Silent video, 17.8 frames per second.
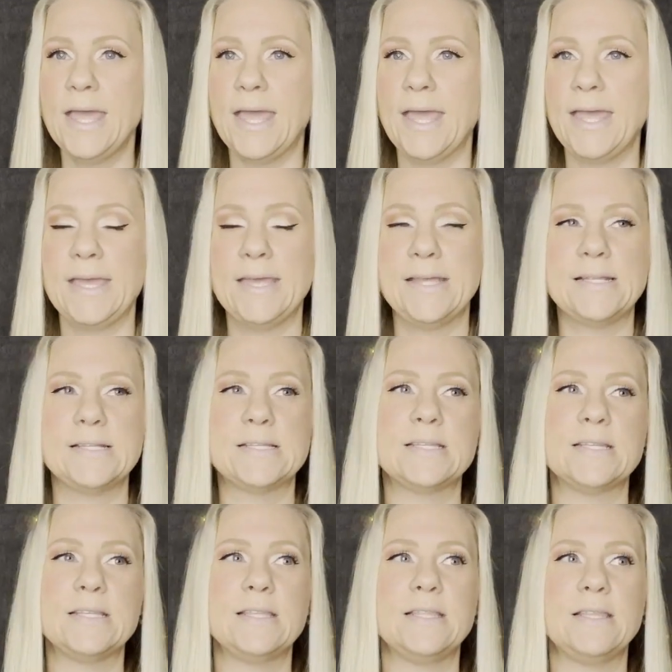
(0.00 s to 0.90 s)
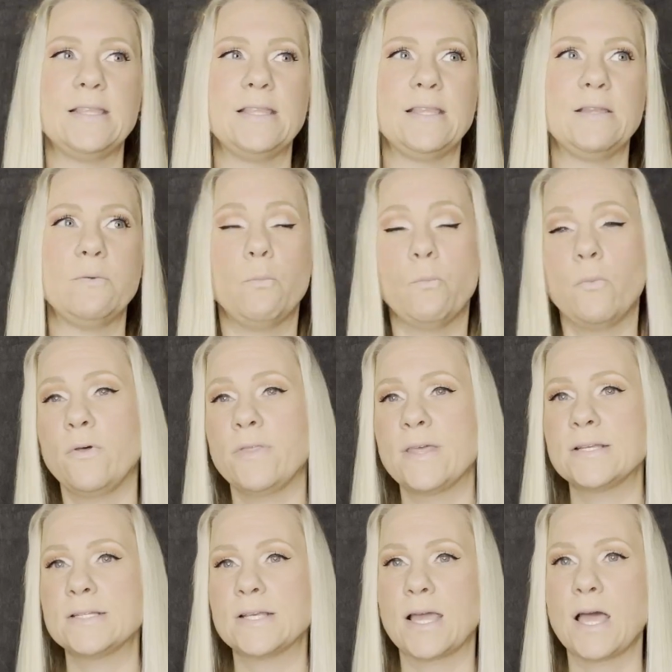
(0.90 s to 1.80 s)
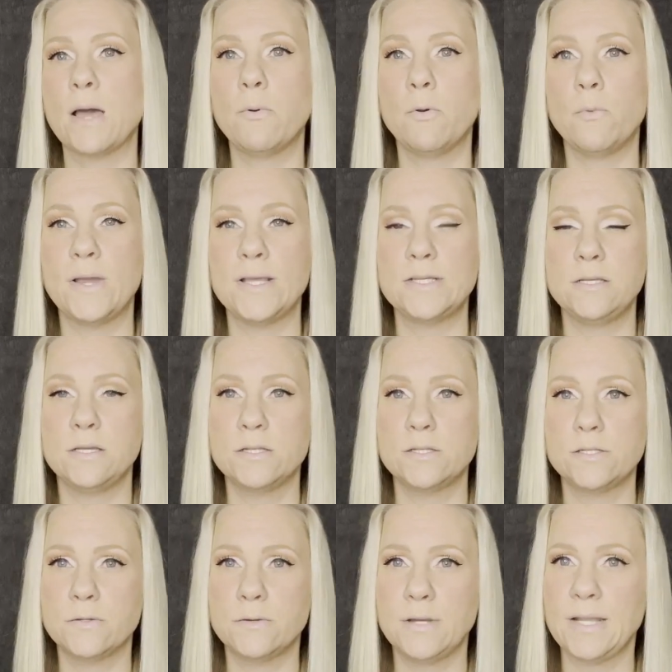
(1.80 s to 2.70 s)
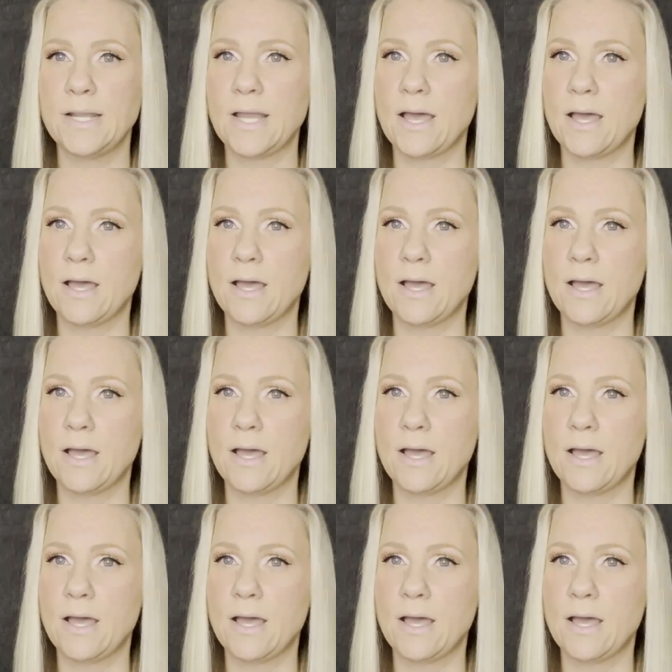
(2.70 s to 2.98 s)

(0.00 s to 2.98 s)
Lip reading: And well, there's a couple ways you can do it.